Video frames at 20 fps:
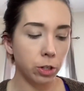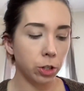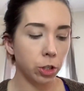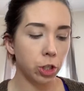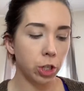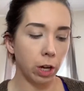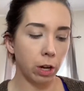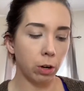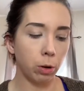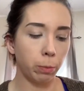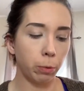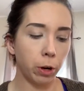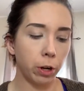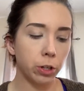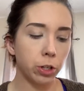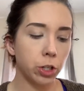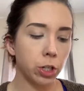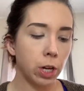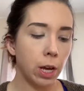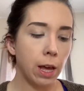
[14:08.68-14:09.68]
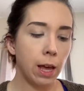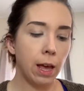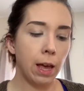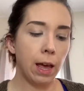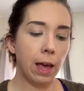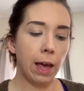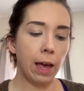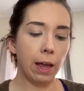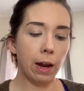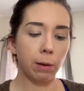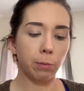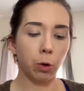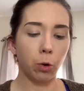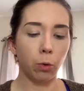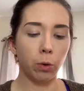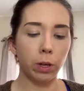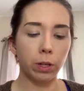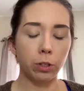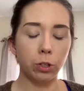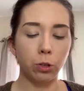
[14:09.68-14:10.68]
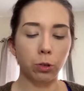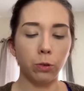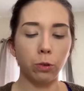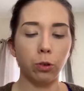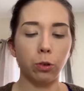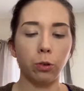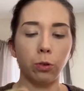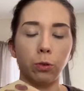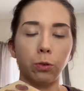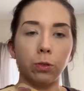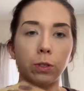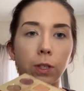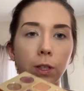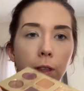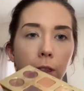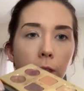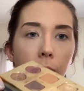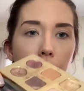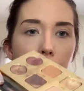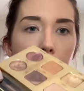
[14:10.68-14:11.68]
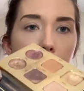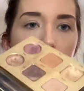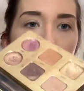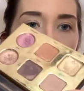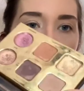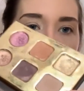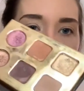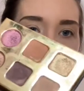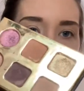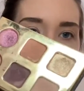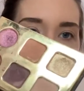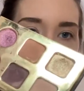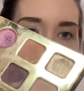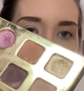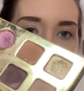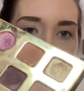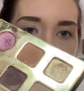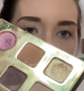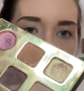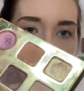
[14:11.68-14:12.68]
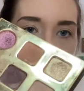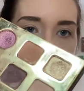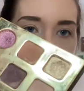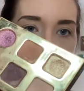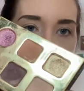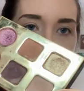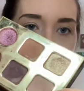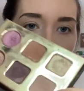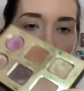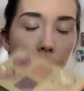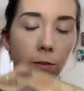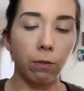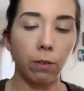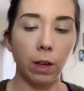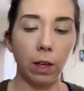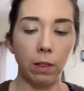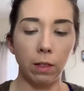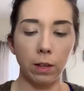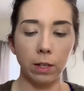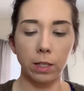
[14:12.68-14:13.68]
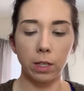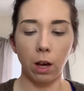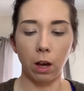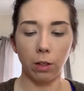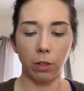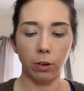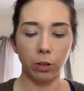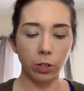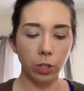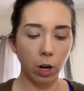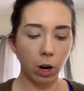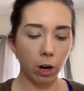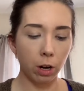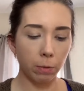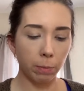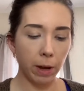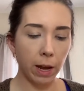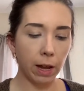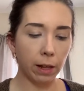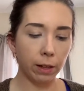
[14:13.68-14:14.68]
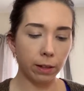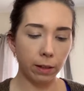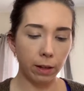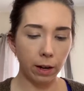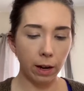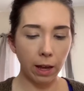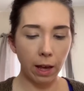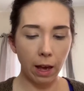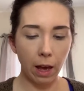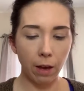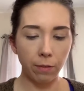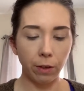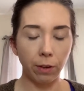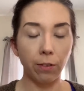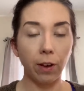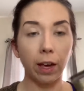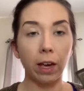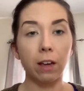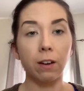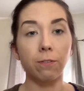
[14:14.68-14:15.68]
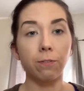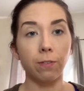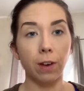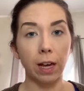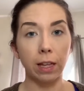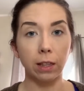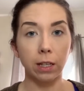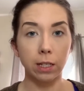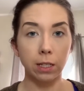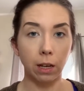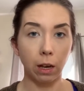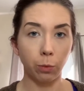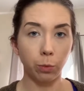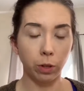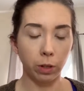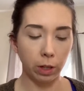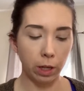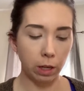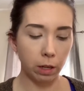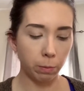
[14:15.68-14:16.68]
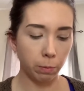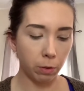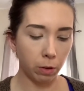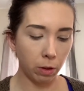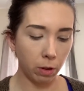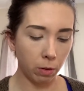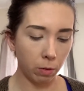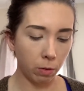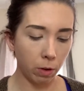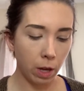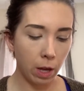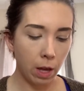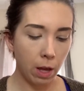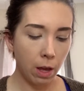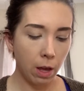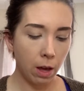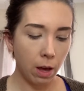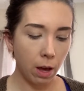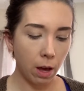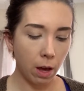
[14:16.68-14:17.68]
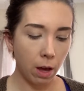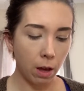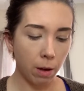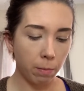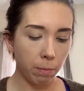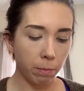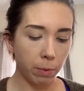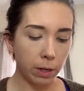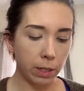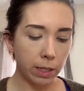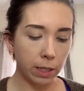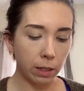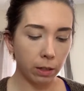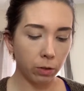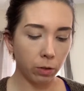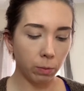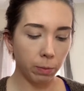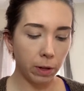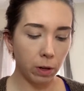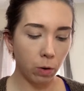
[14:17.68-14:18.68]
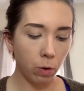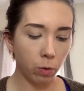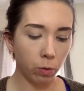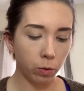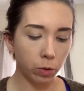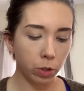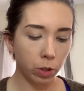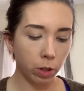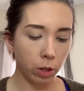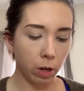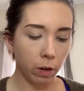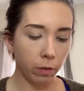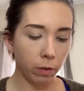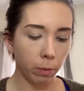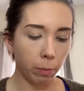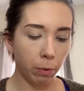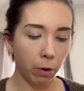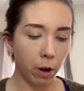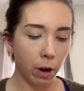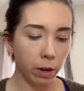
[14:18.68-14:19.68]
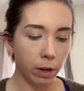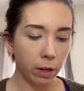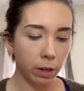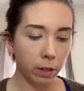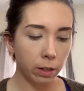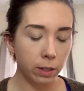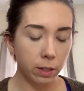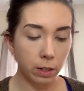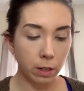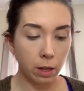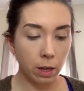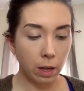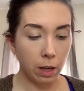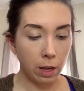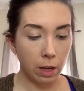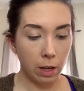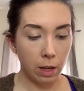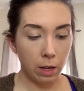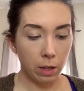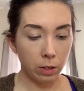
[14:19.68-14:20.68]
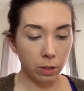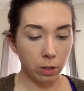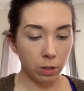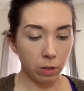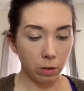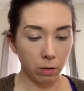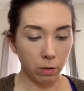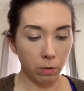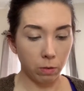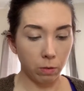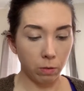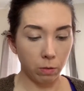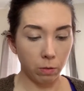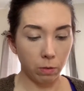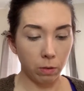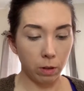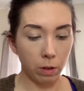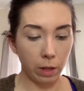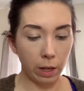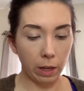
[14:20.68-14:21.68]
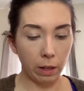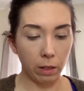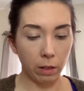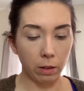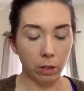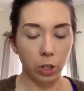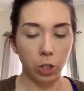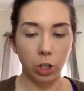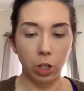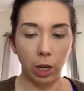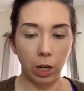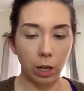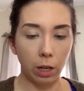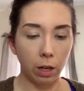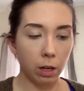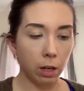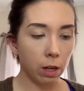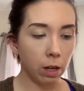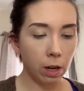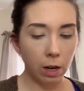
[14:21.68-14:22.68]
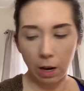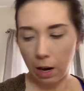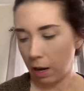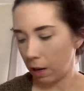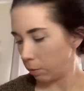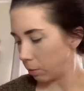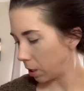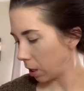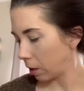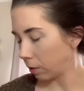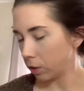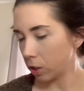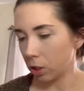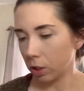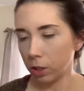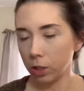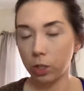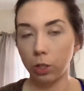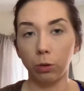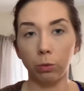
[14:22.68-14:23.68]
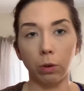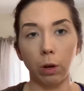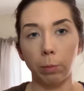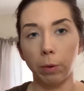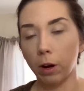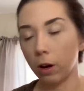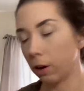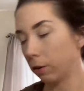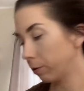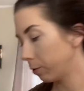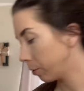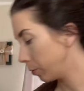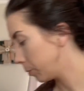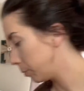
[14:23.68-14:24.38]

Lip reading: shadow brush, and I'm going to use this shade Drive in this other Tarte palette that I have. If I can find this, I will link it below, but it's a little bit older of a product, so like the shade names have started to rub off.